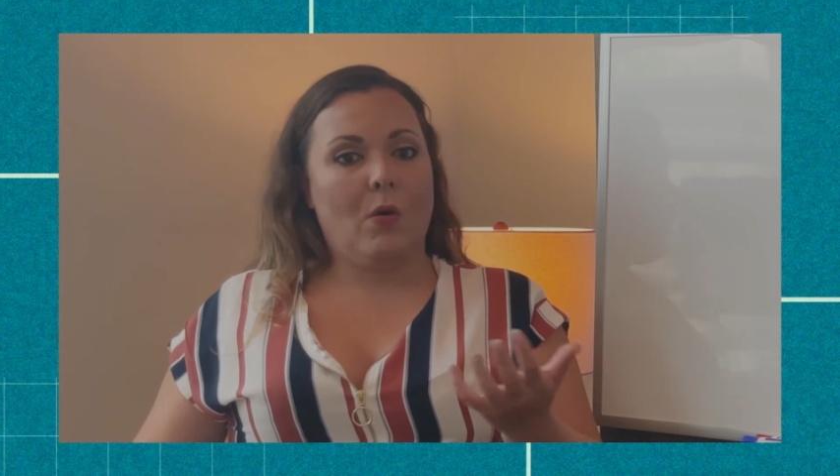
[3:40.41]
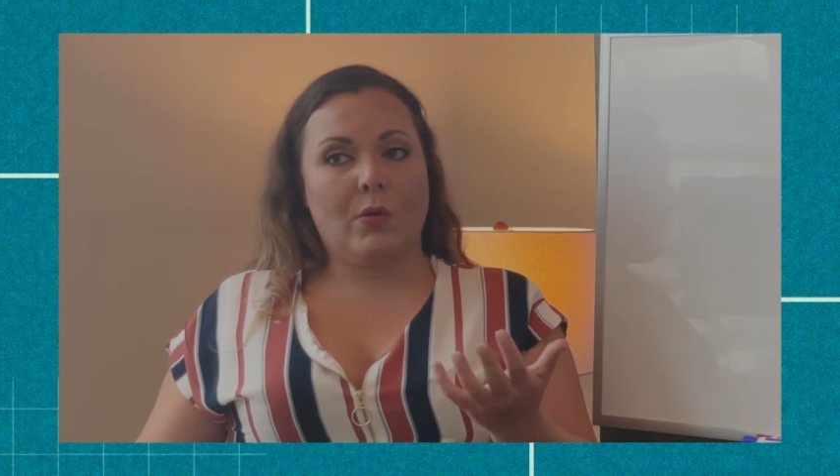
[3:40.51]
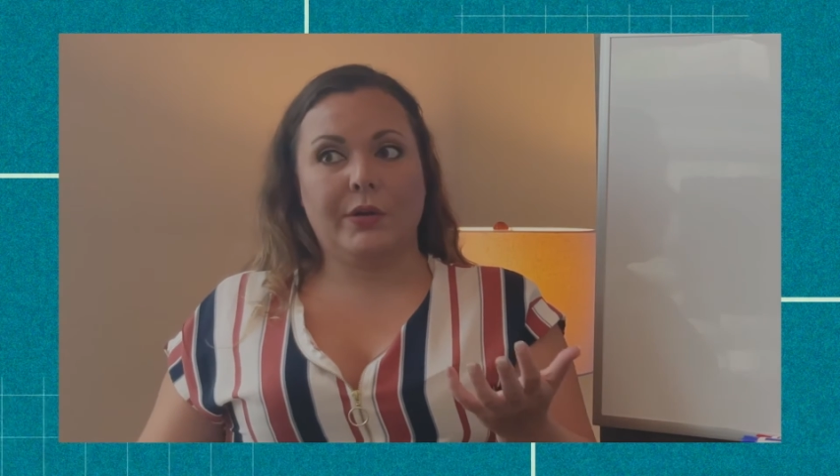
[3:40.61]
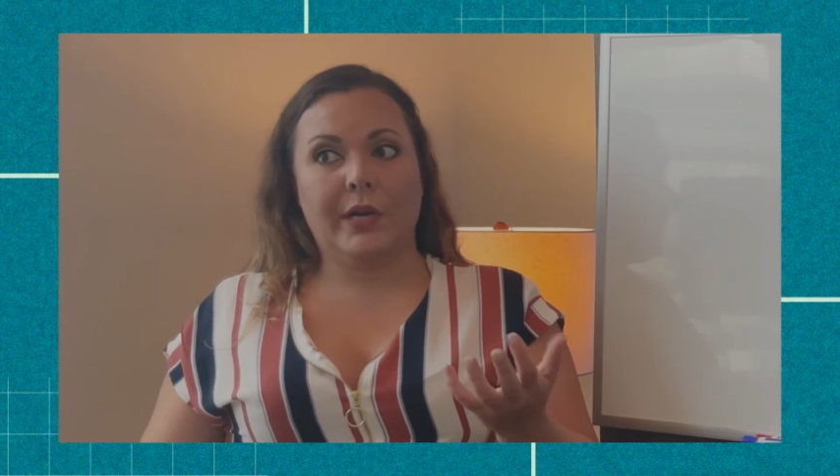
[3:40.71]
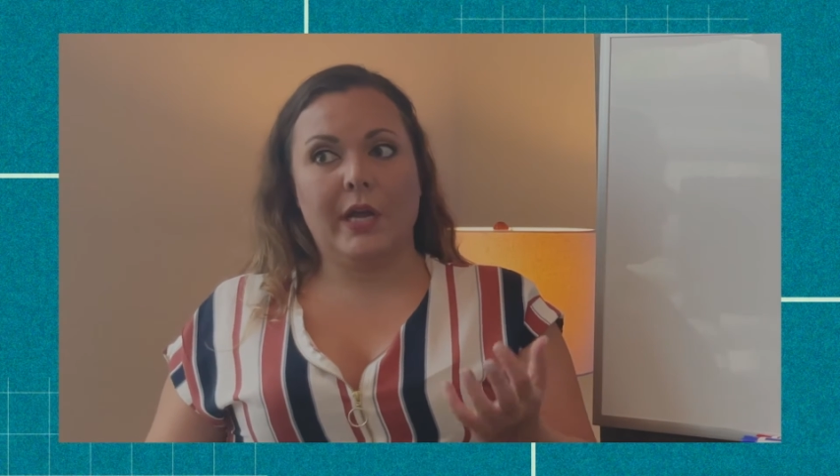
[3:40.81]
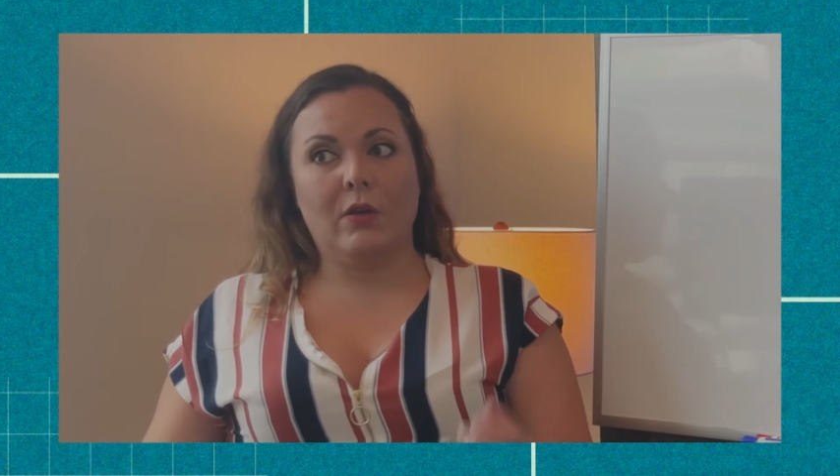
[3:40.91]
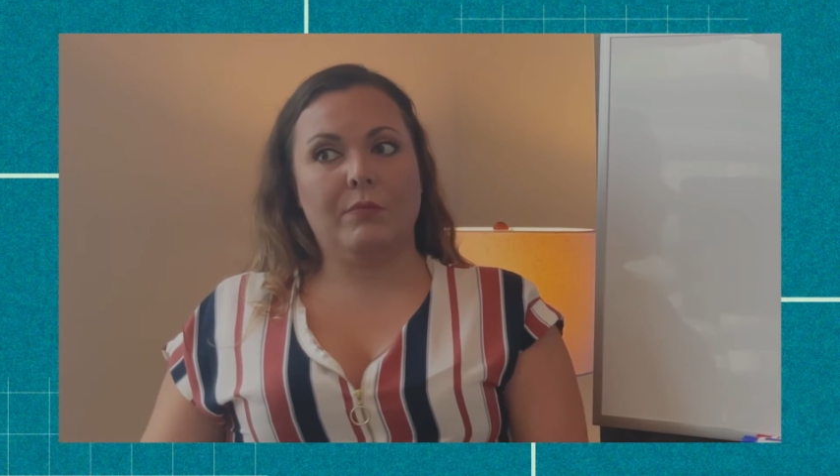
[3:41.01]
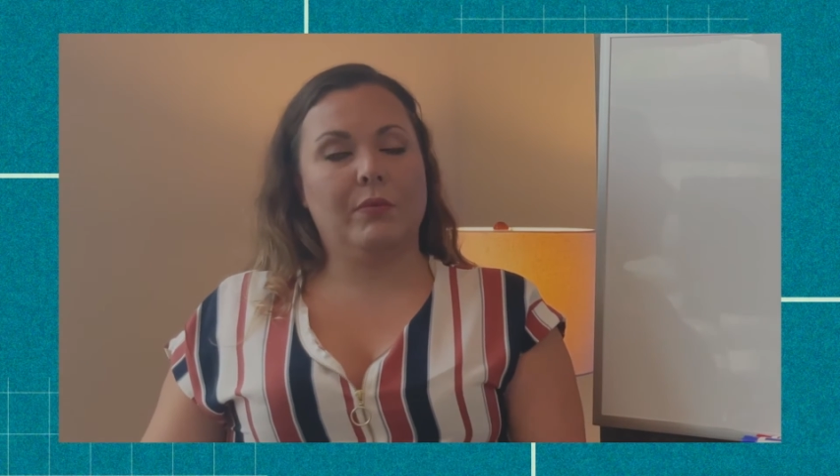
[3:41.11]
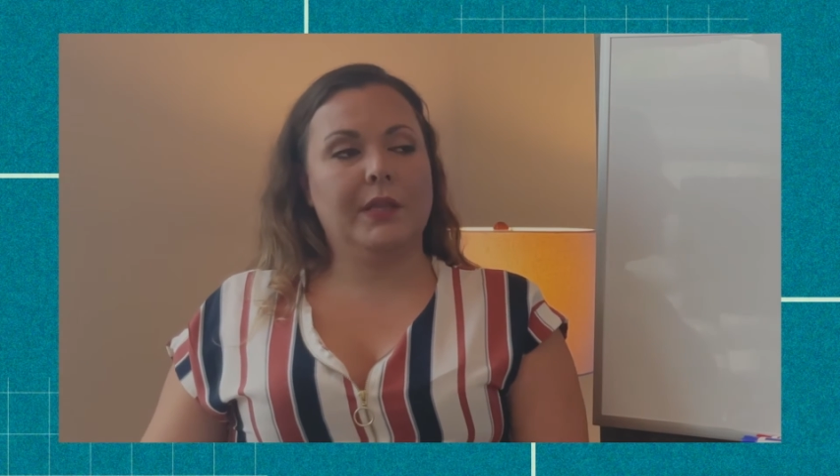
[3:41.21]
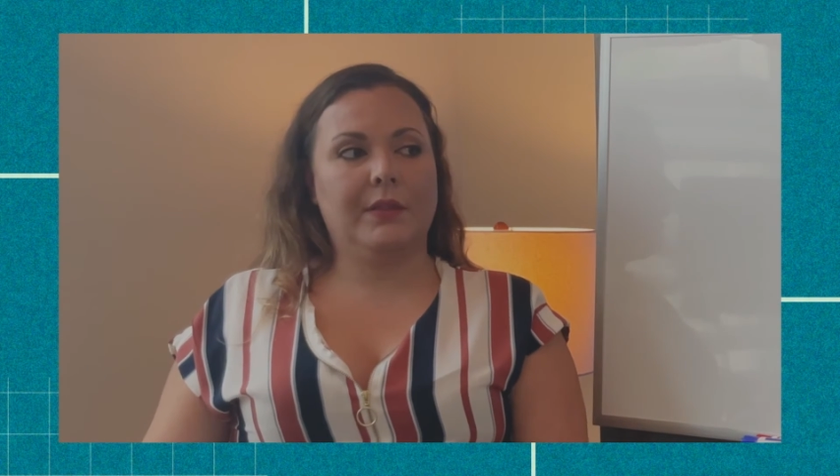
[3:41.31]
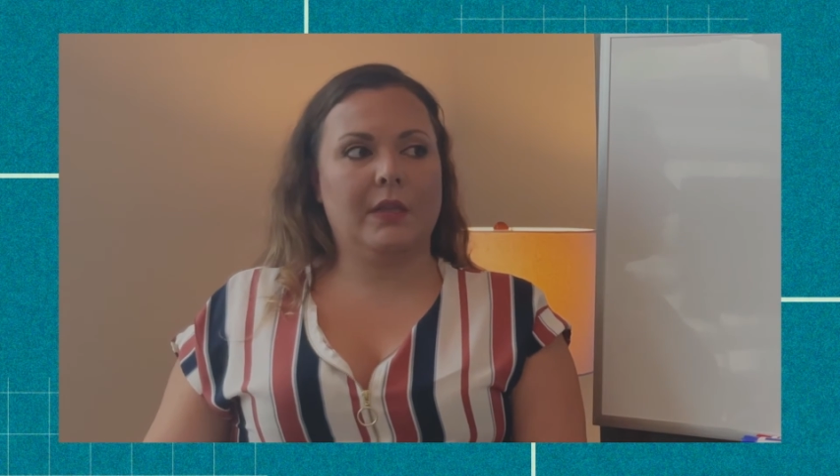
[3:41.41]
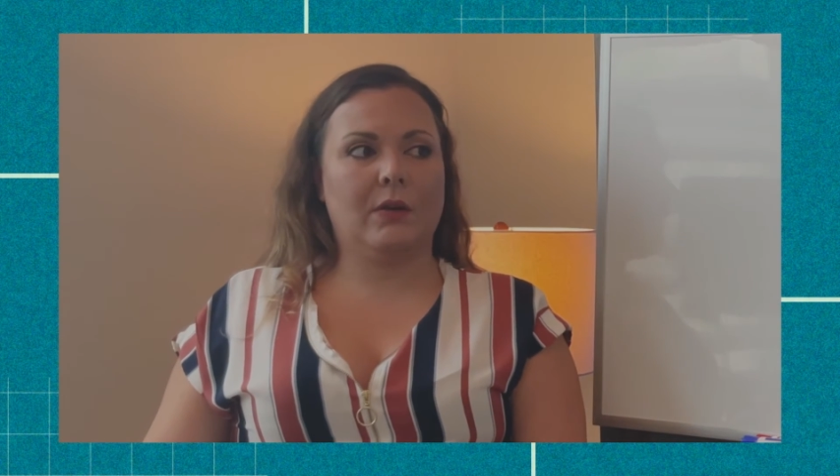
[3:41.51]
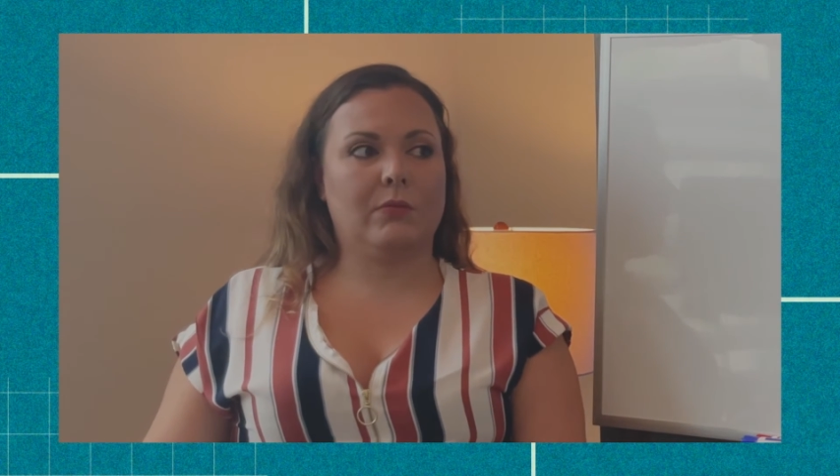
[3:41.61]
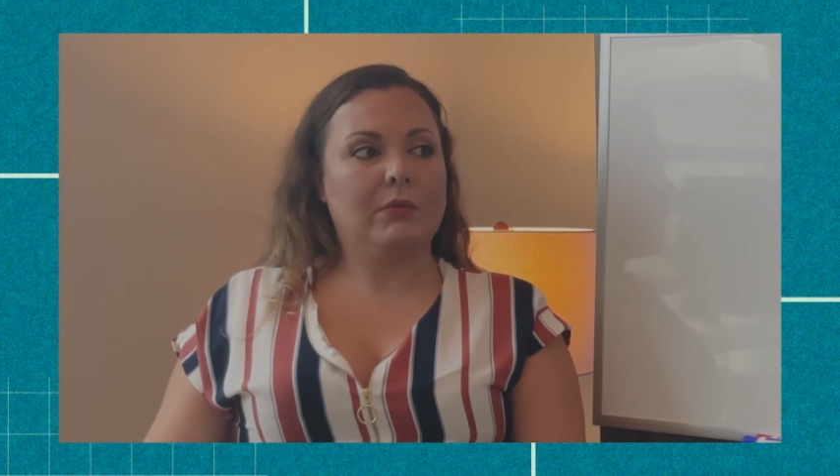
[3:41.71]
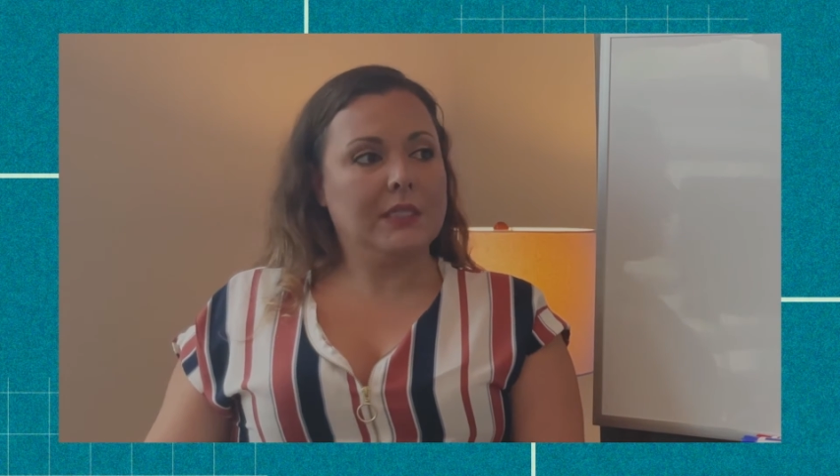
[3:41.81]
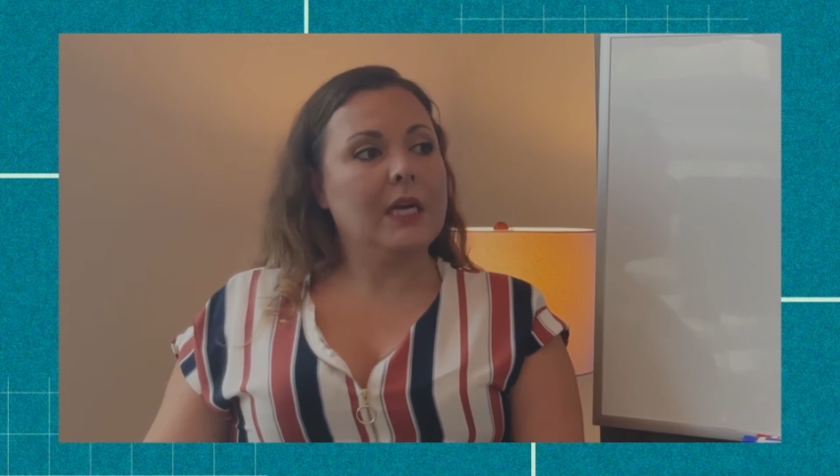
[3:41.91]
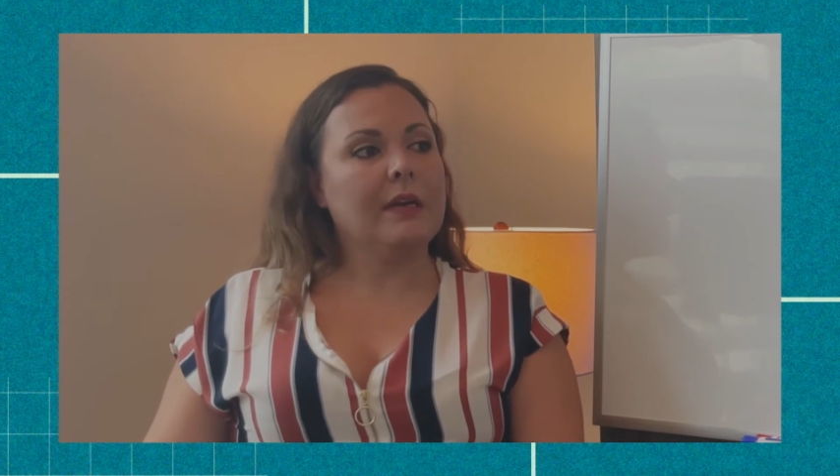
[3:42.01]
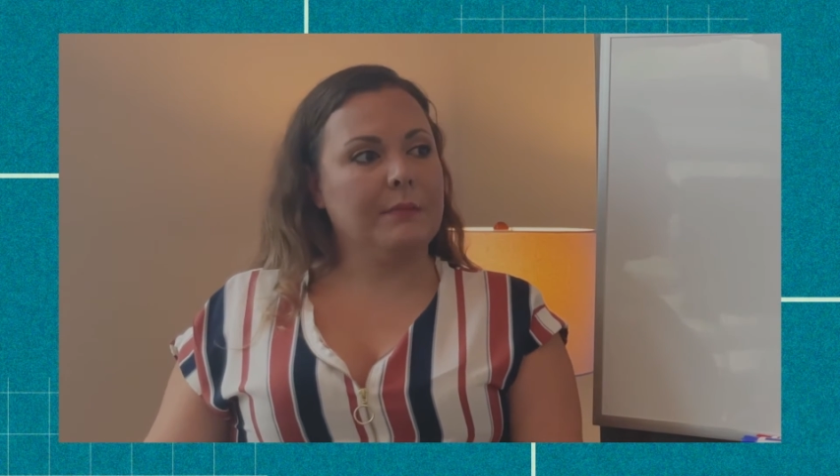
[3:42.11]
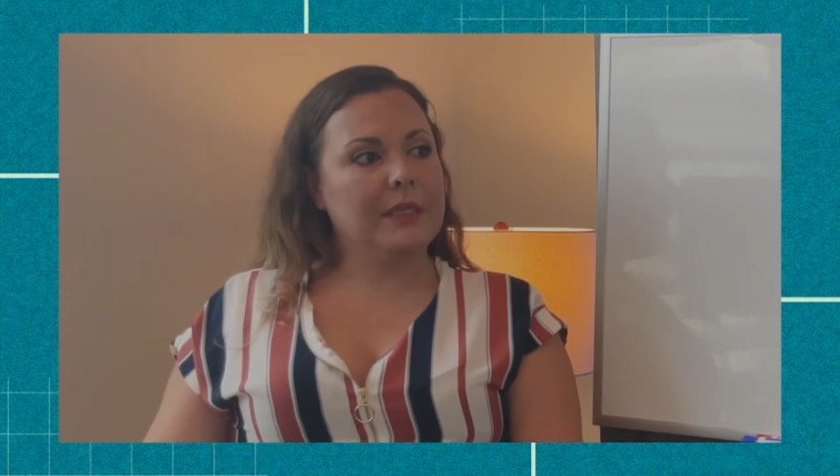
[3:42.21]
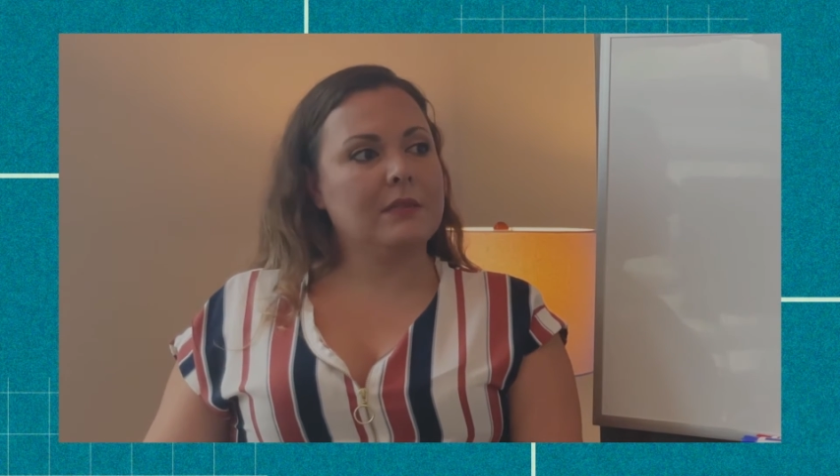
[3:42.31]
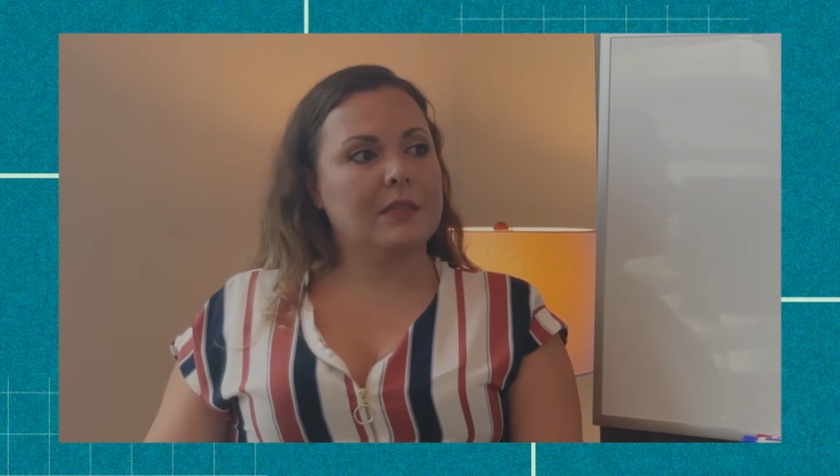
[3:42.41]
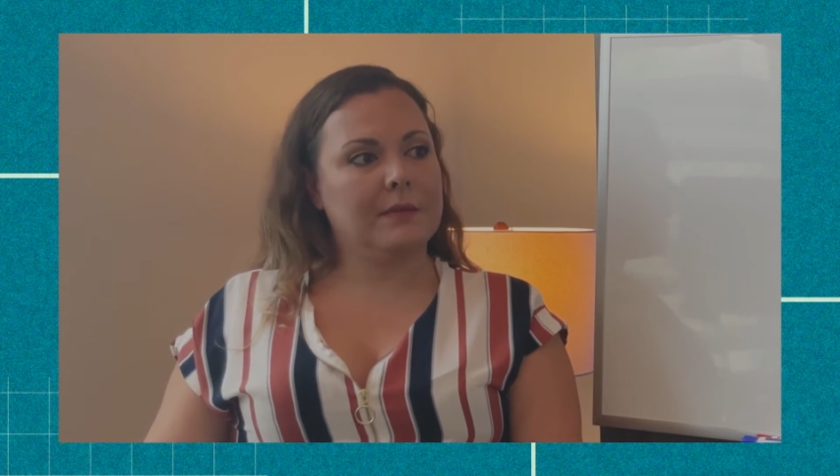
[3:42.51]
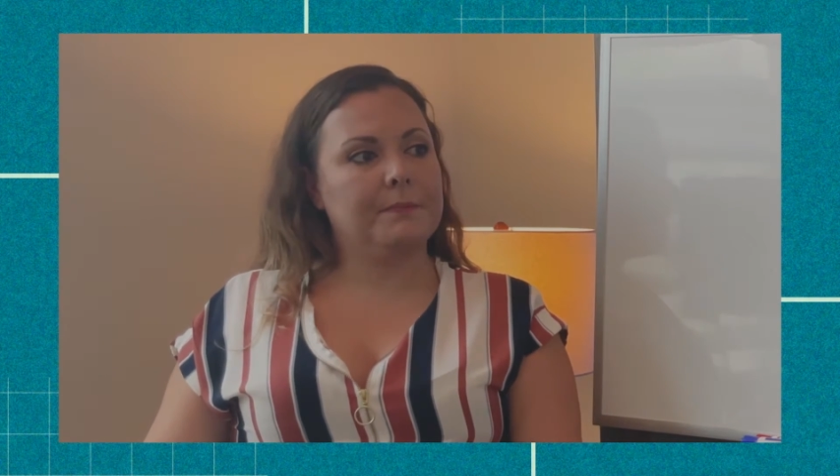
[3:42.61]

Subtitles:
or help with their retirement.